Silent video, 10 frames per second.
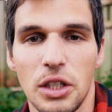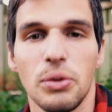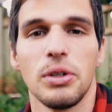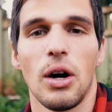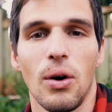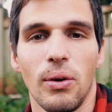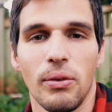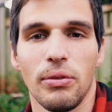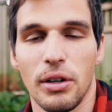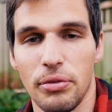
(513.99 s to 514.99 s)
you know
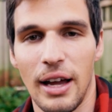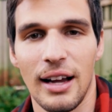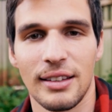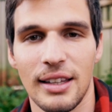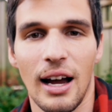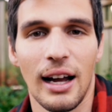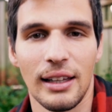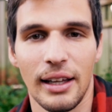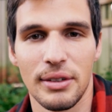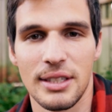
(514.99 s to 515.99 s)
for a fact that the highlight